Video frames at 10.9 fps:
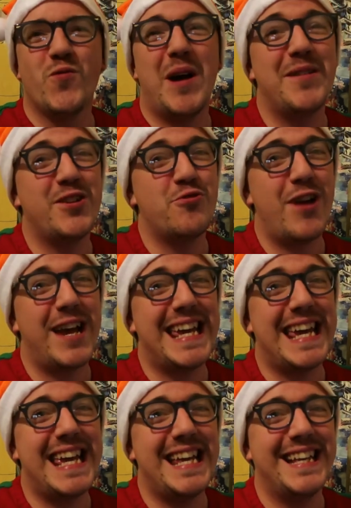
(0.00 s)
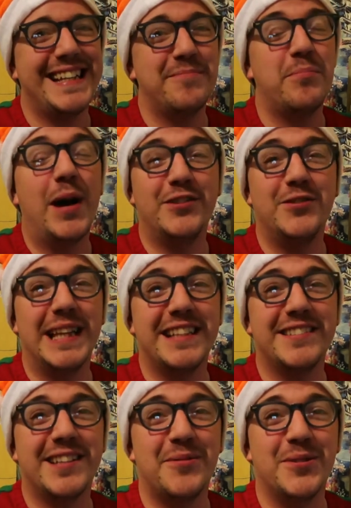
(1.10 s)
I'm a Trekkie, but I do like
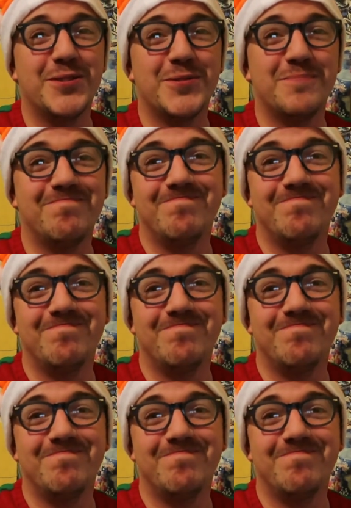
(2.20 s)
Star Wars.